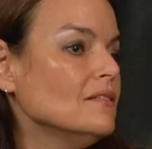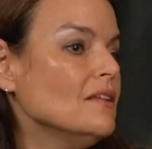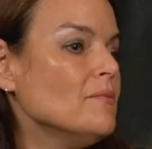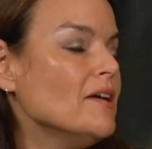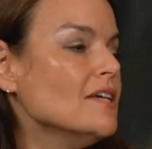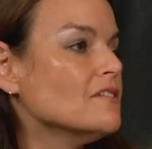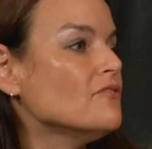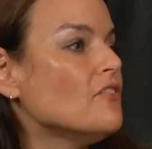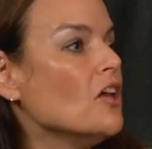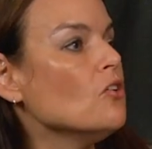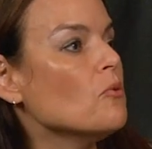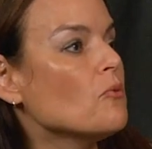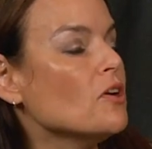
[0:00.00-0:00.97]
Let me ask a
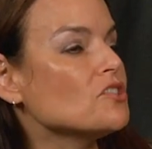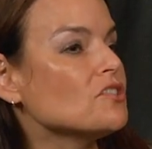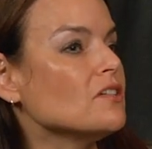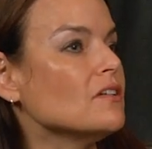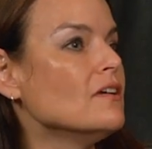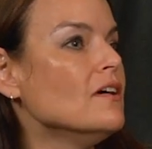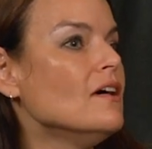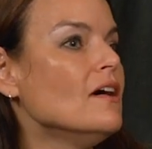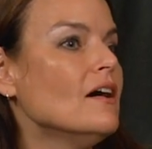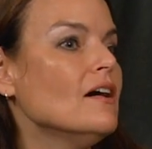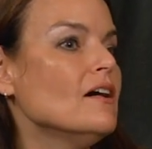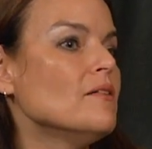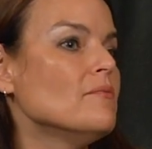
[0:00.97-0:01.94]
follow-up question.
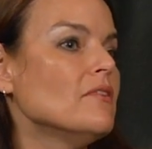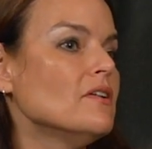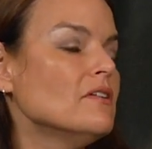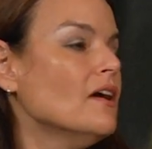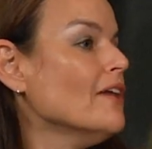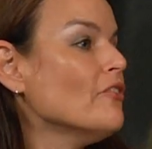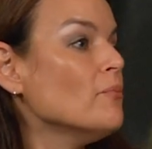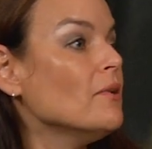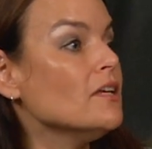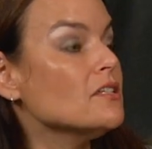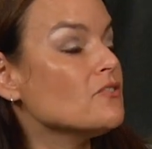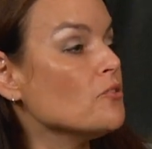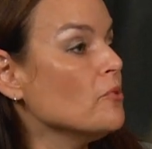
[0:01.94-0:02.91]
Not
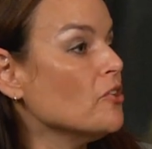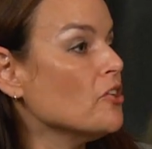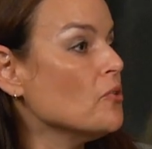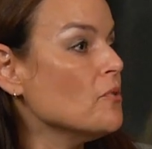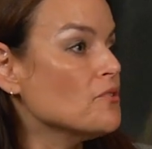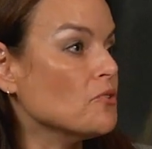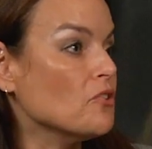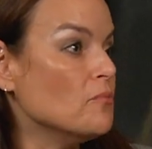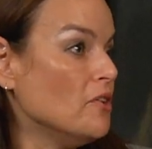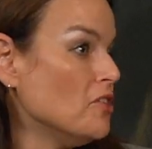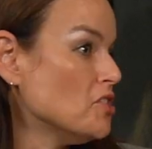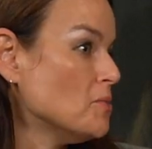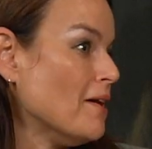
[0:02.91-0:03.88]
everybody is familiar with sort of
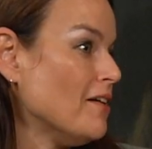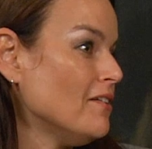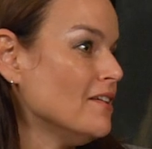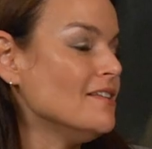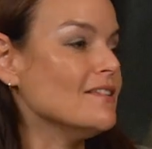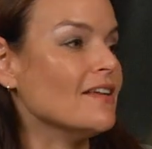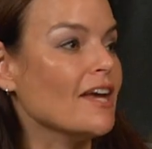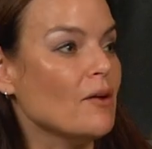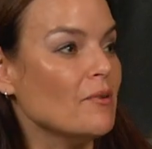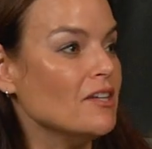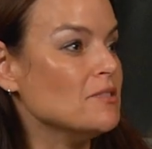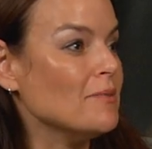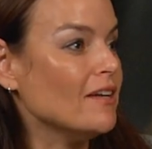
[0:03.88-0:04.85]
municipalities and how
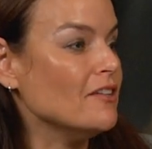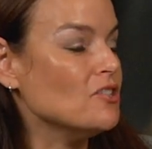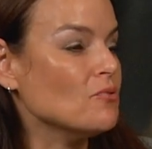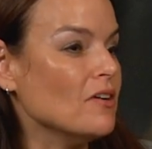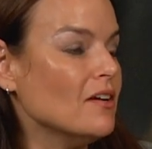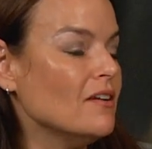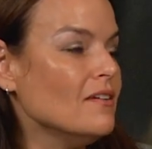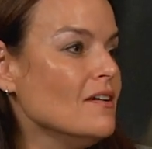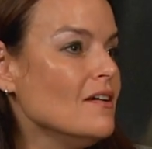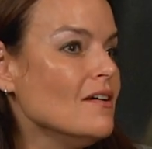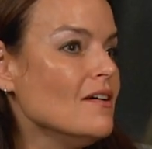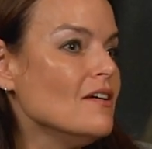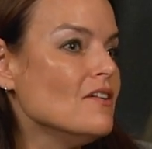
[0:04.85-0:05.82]
municipalities run.
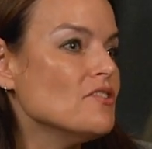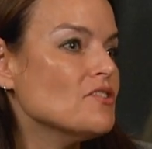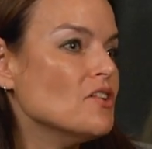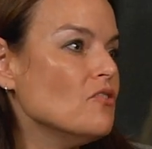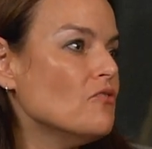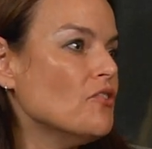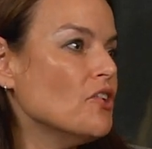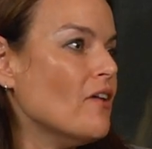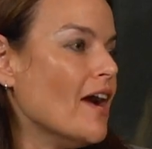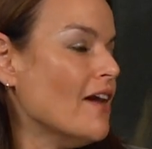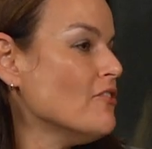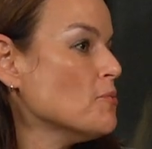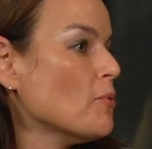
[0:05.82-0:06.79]
So for your
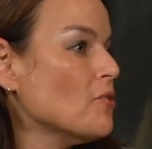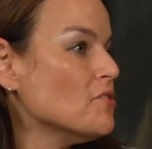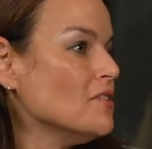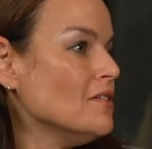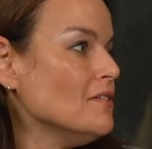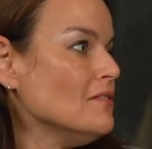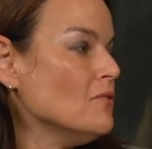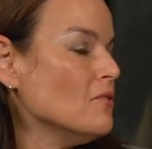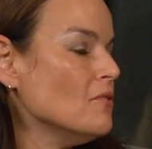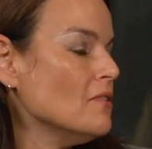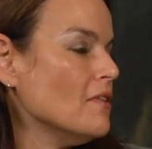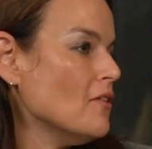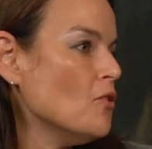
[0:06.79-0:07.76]
average person
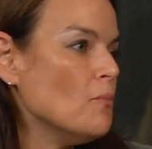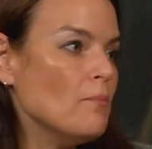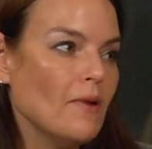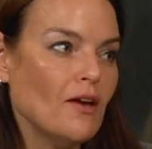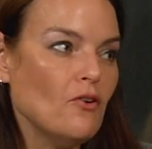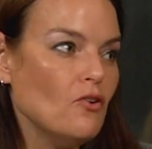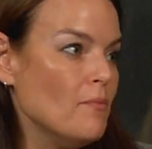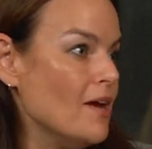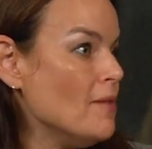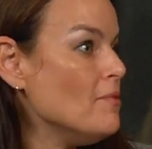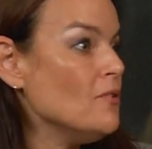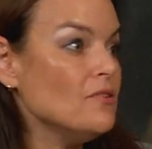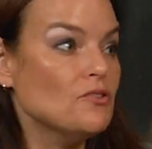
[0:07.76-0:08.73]
who
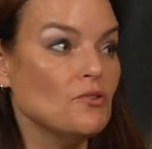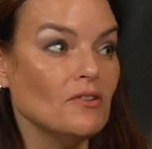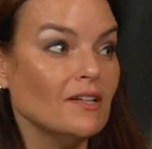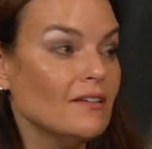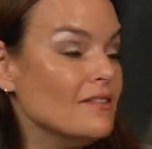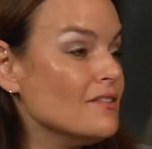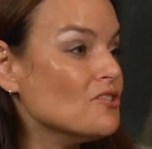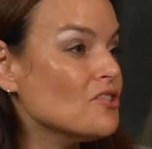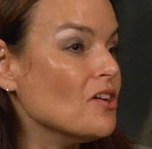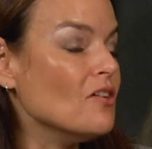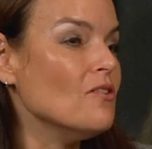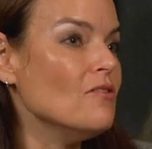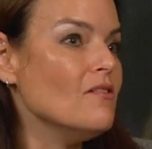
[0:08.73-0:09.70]
may be tuning into this
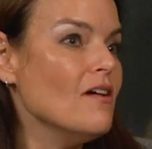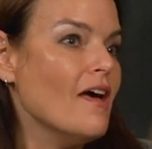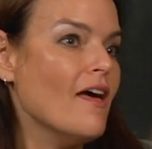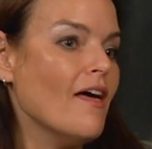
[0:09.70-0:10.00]
show,